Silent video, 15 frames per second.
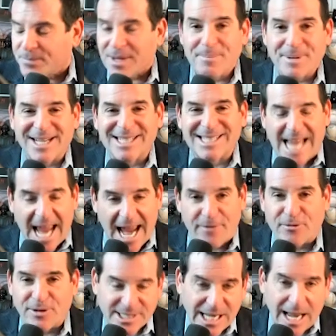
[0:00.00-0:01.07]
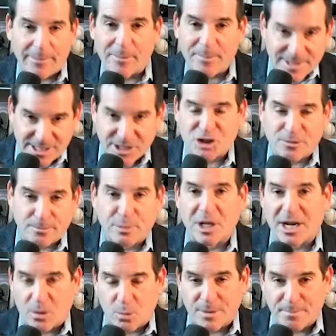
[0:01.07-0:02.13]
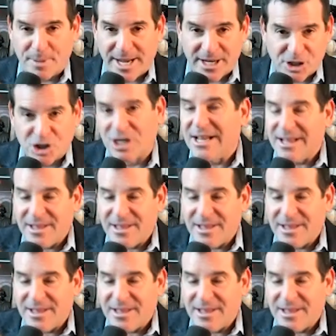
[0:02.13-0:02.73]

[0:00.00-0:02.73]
because every time a position player would pitch,